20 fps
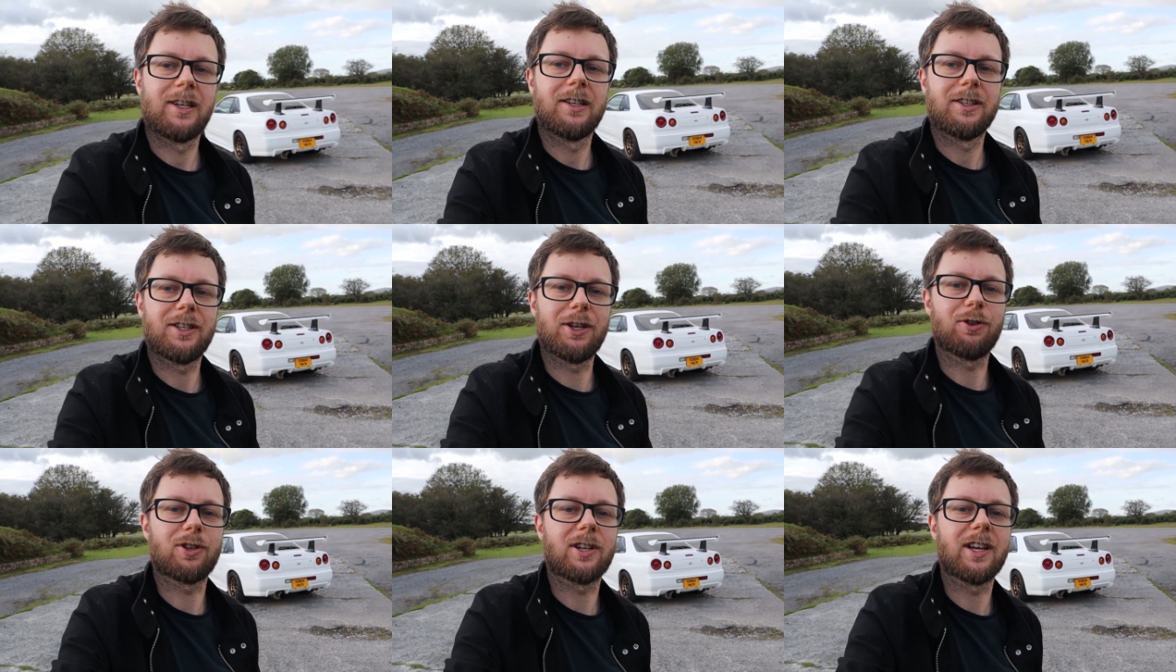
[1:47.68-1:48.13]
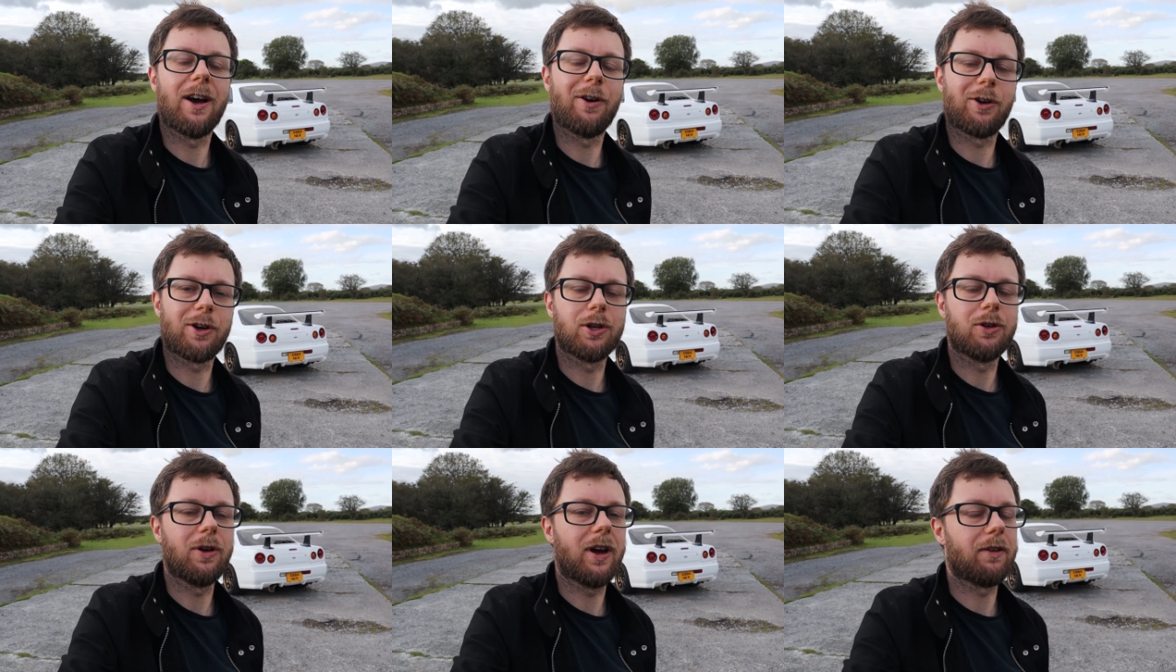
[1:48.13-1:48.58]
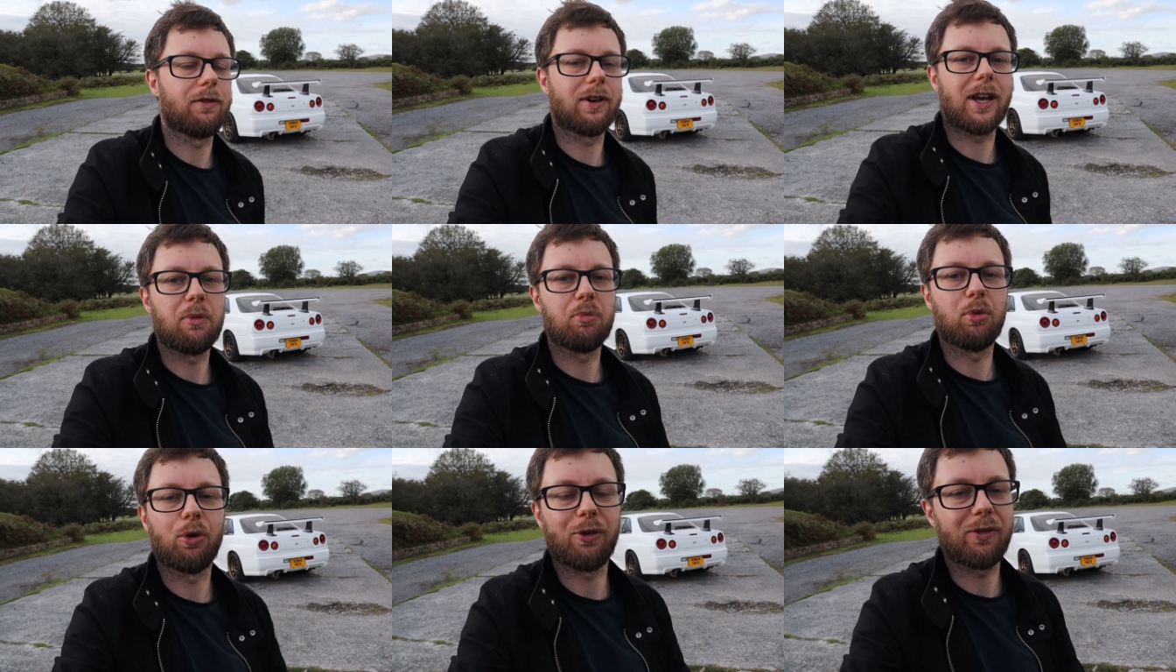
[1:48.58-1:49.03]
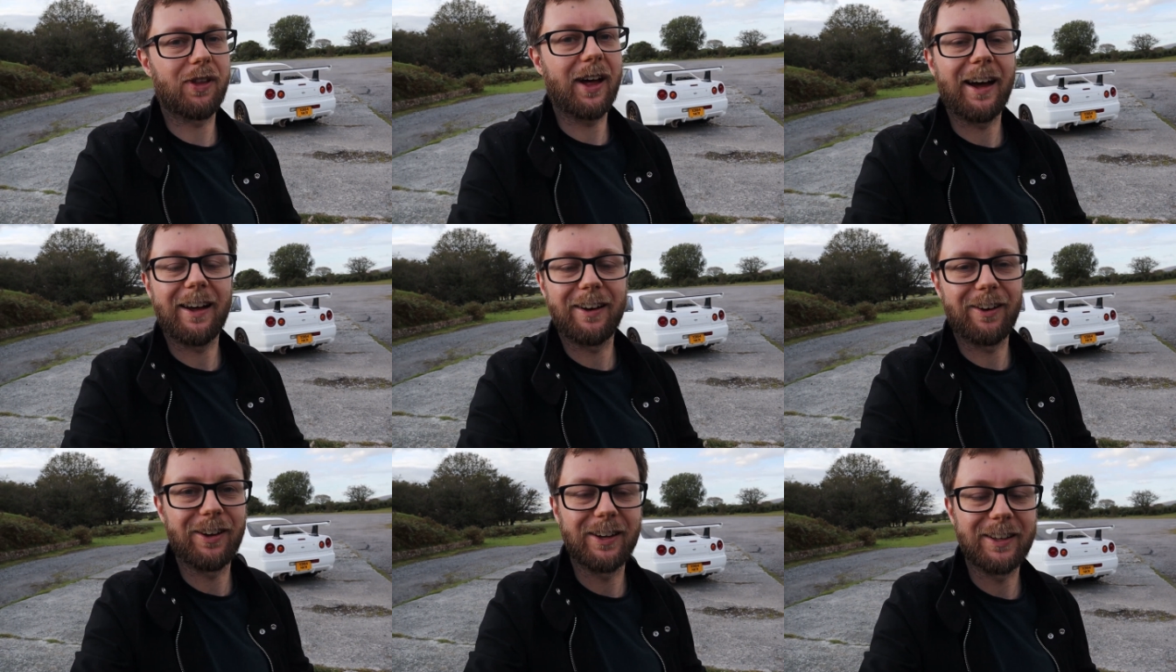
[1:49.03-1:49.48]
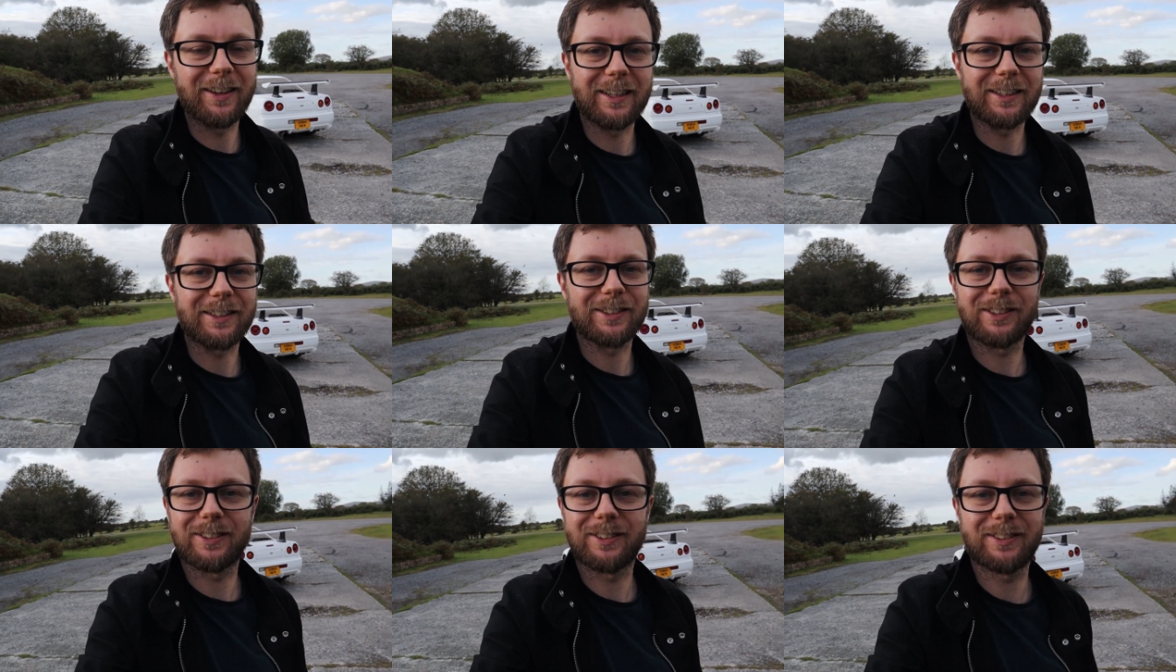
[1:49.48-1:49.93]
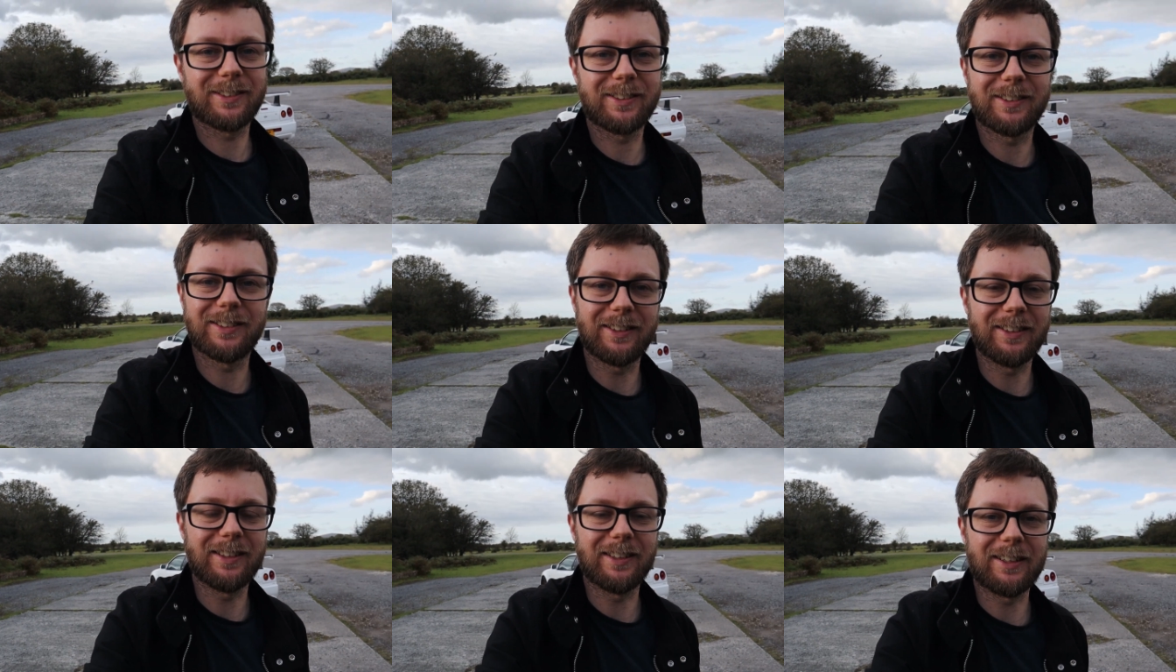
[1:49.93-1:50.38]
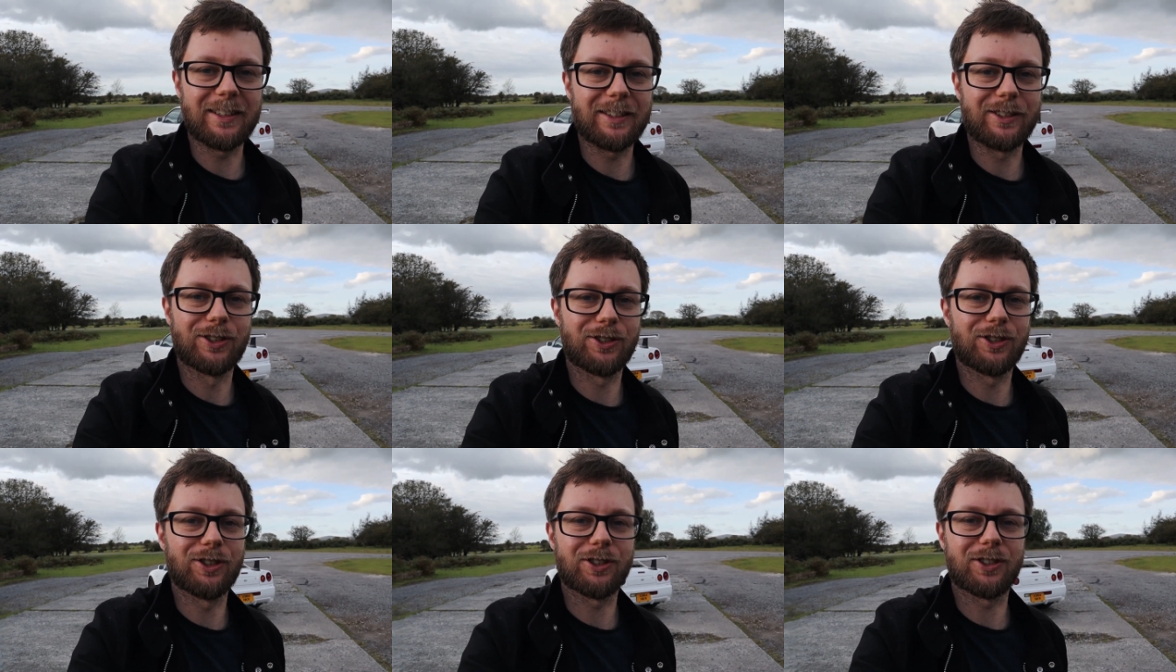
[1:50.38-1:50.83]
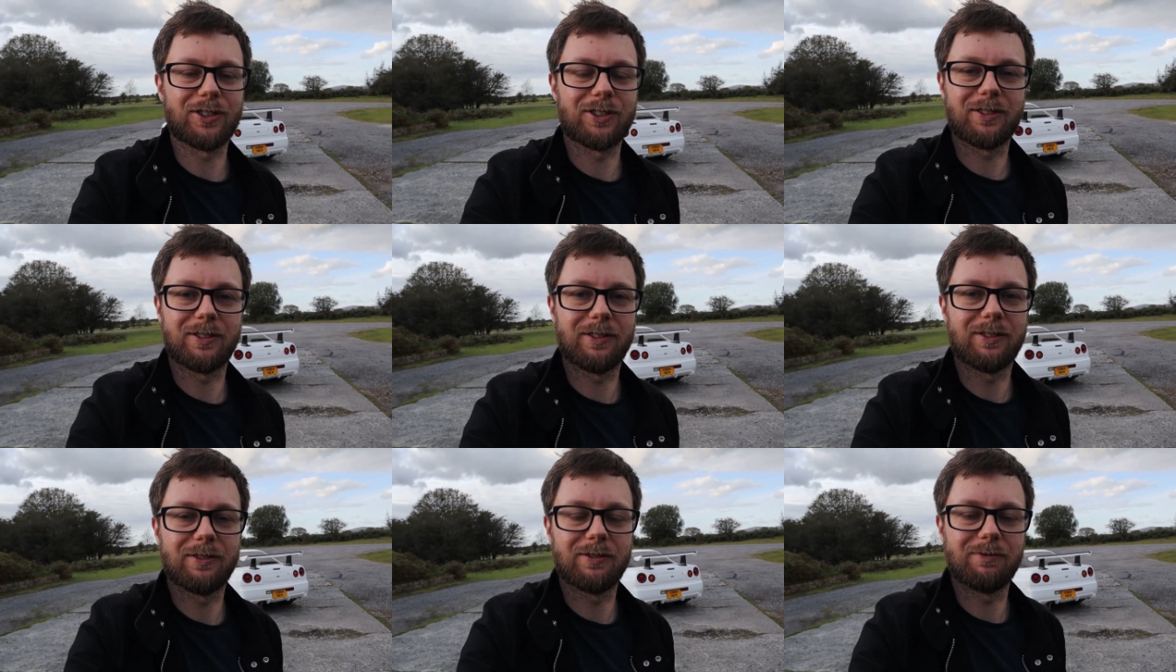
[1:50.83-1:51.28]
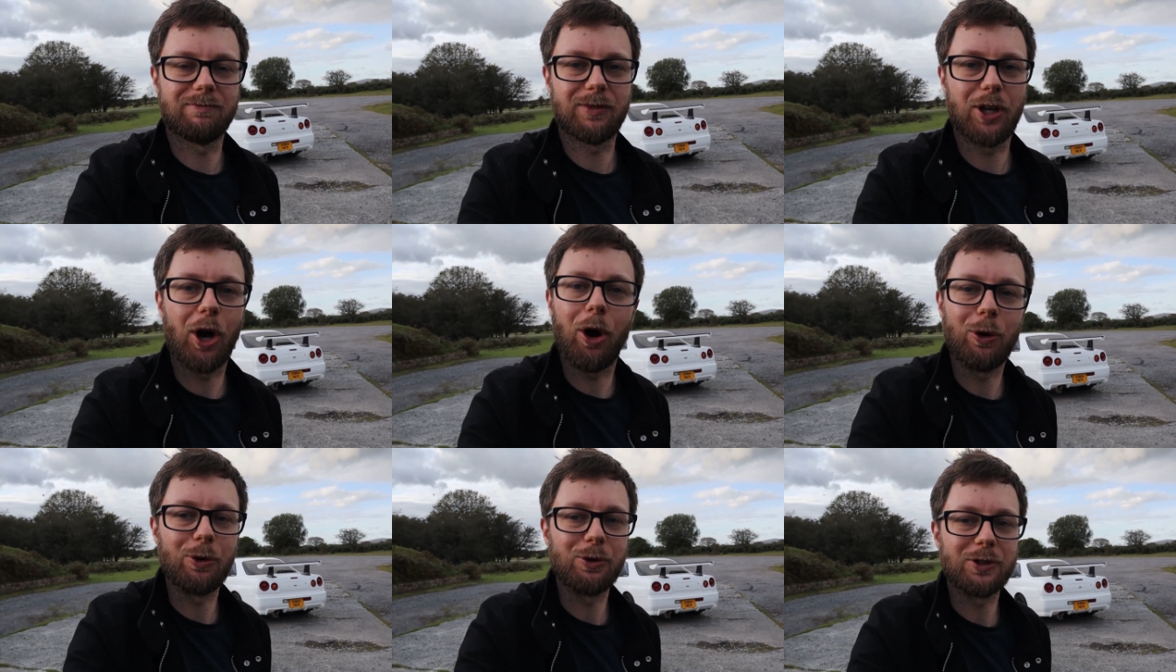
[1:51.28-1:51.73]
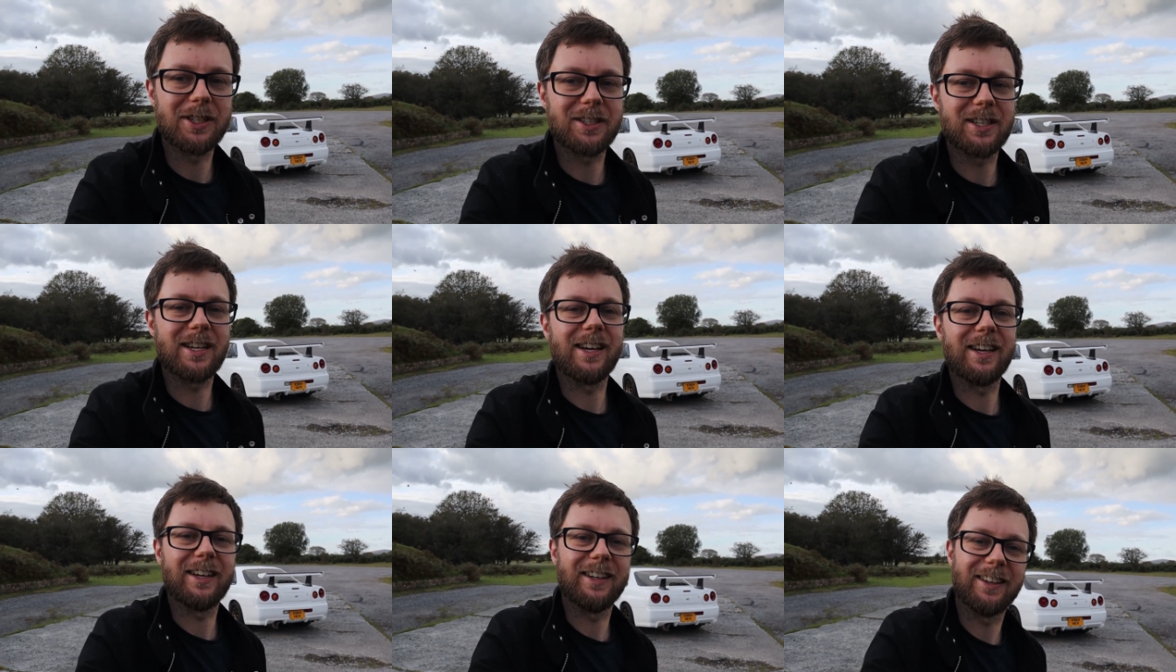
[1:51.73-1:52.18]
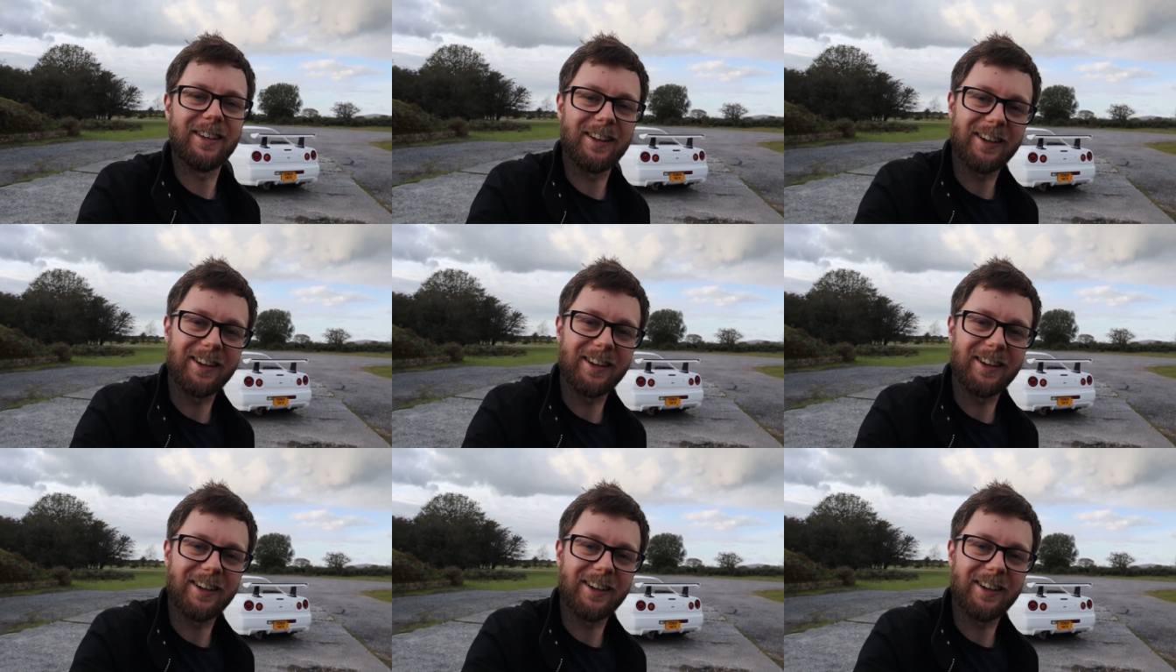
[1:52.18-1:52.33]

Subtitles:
Seriously, how can you ever get bored of that? Like, it's just goals, isn't it?